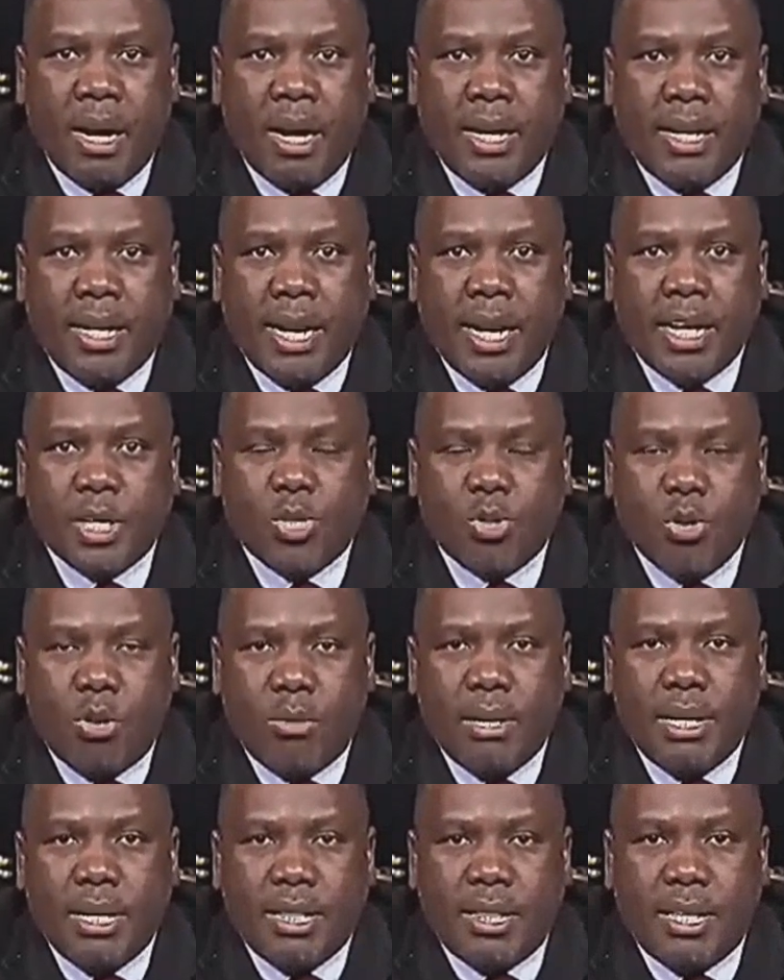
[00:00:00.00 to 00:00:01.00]
Uh, there are
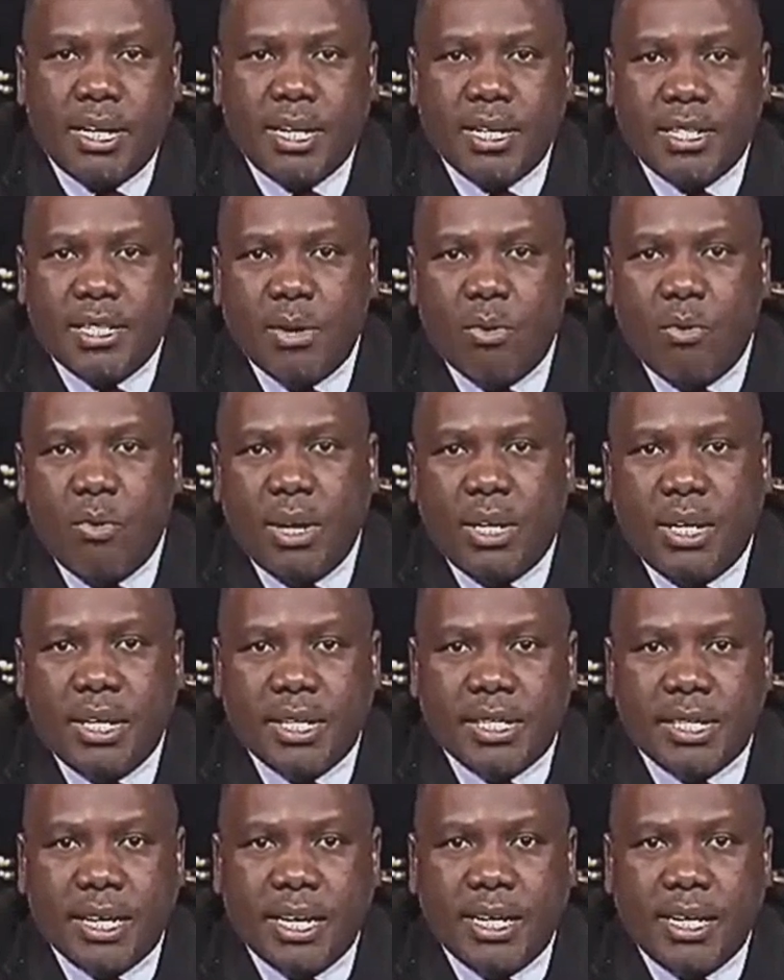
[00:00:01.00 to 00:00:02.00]
so many things in what
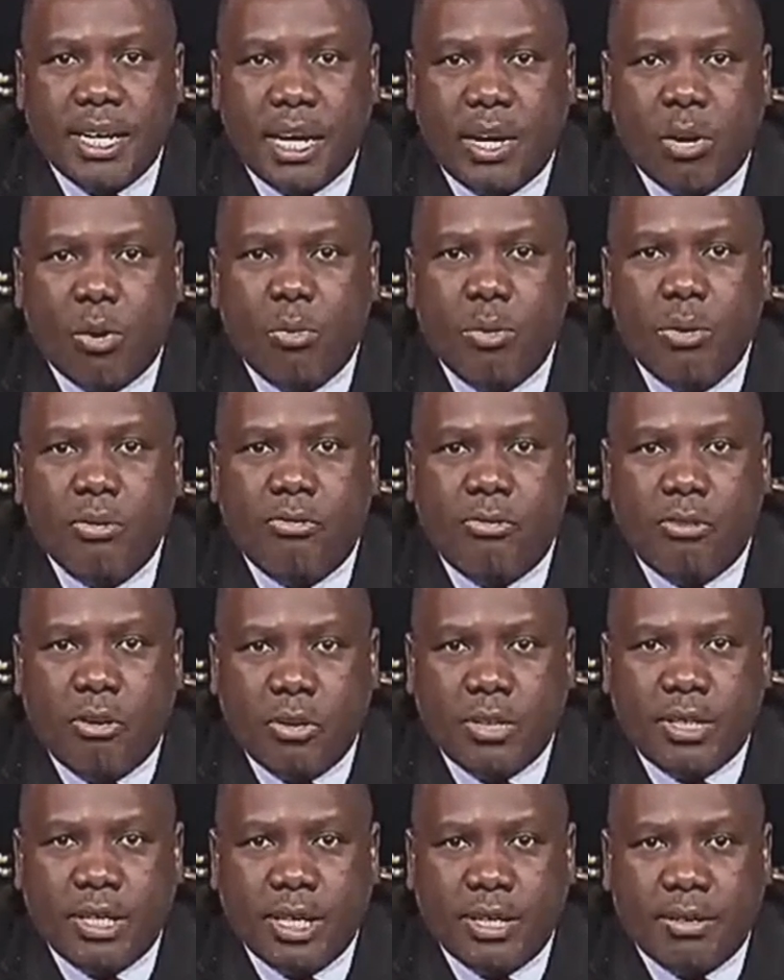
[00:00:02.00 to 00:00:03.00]
he said that can be
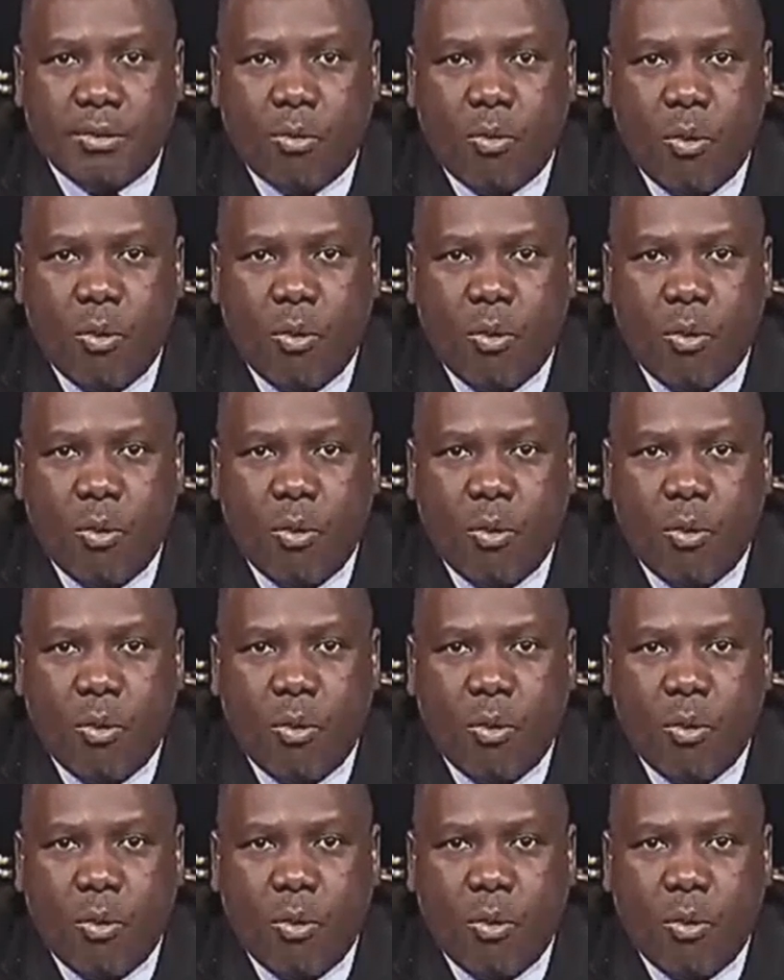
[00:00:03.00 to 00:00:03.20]
faulted.